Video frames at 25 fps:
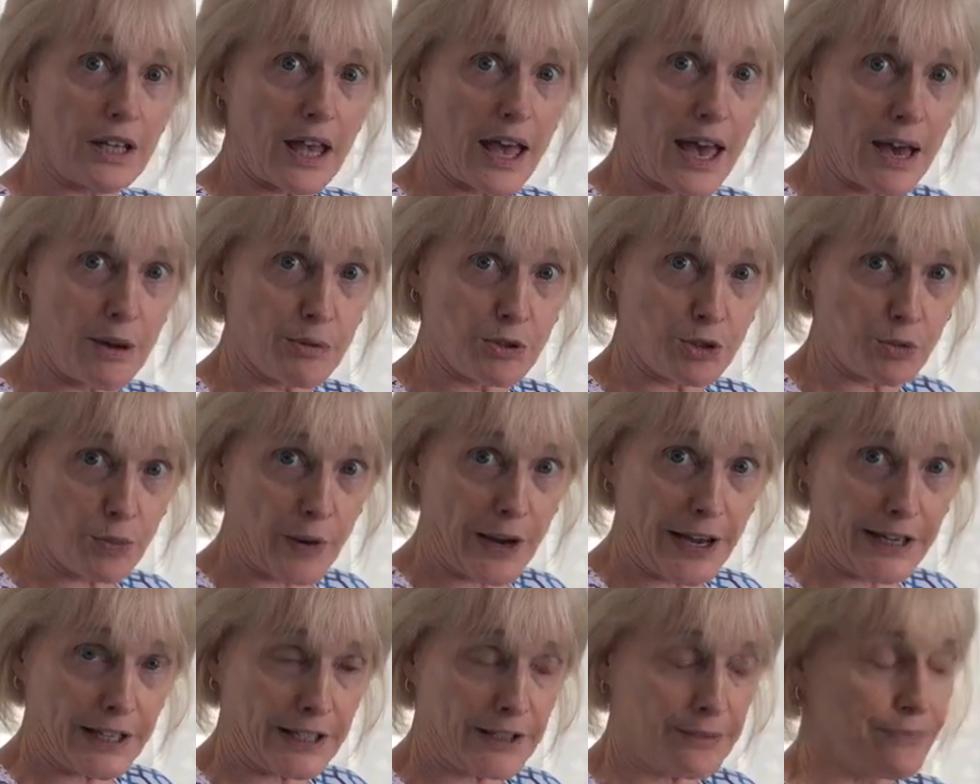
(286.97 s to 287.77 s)
I was
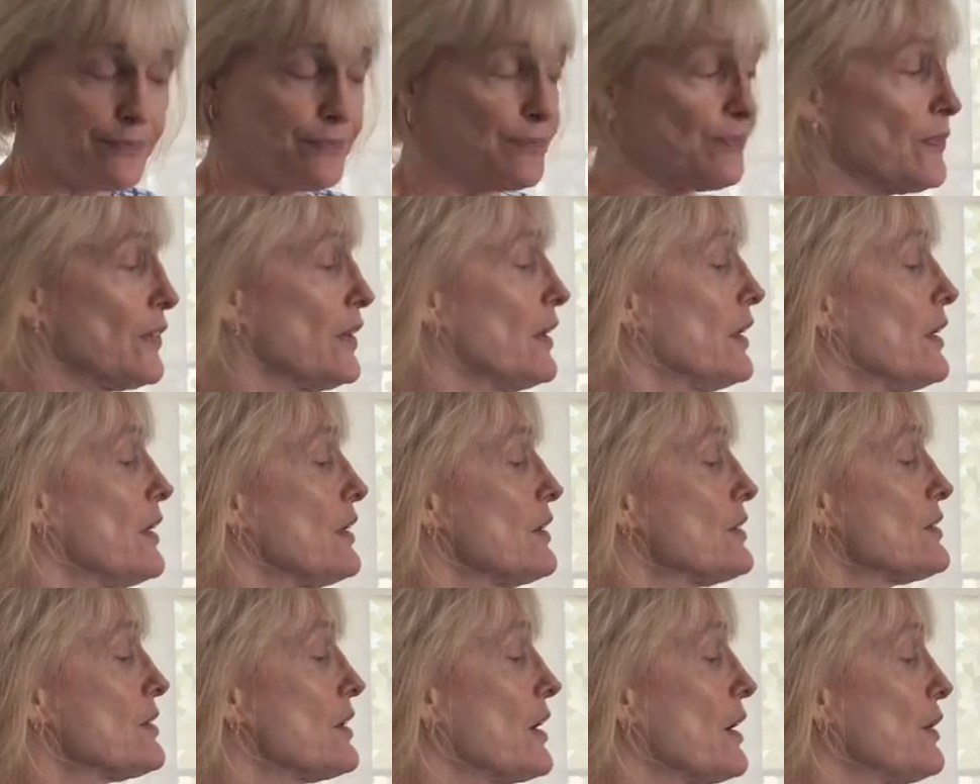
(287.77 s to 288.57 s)
ready.
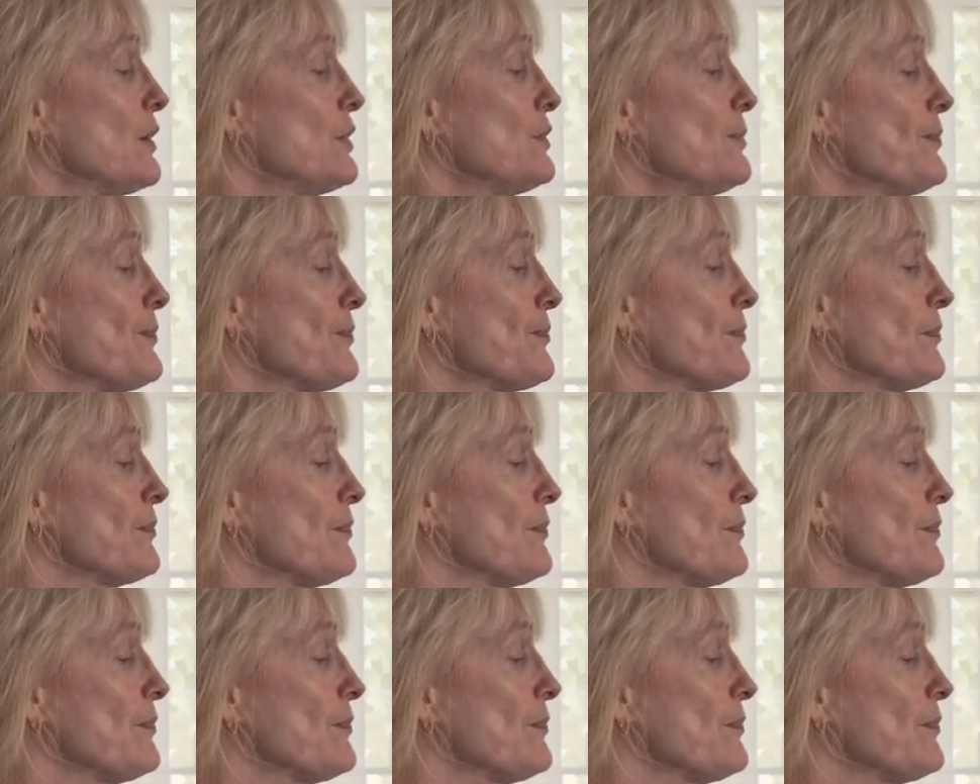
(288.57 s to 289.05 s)
So